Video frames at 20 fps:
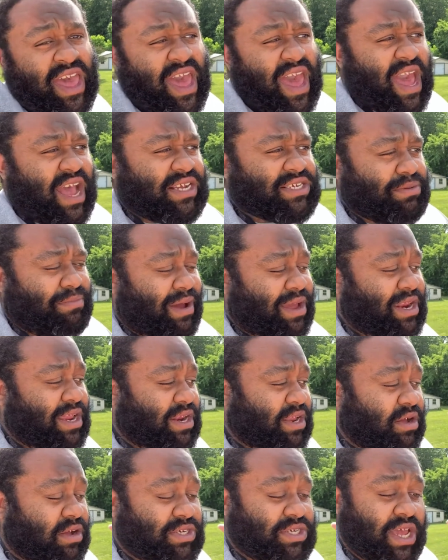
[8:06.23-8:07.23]
Actually, I might need
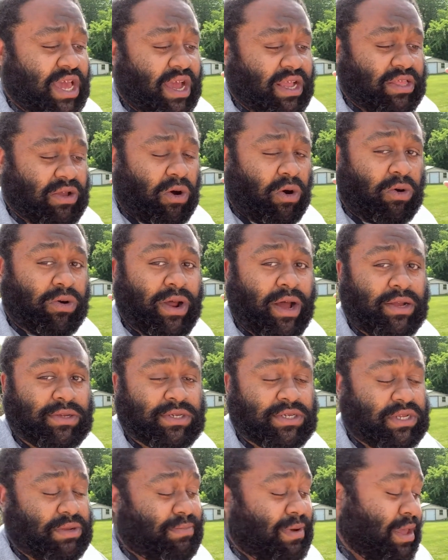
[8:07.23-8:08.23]
to go check out the old house
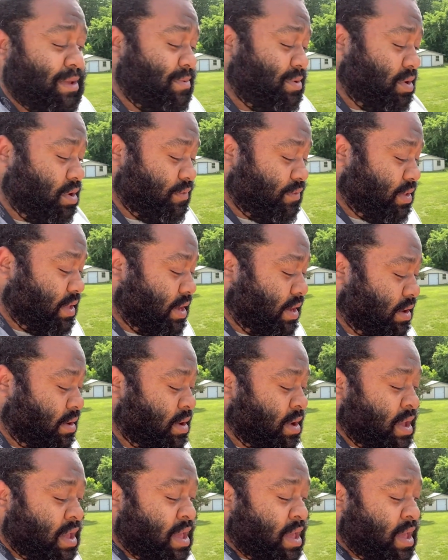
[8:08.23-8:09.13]
because it might be over there.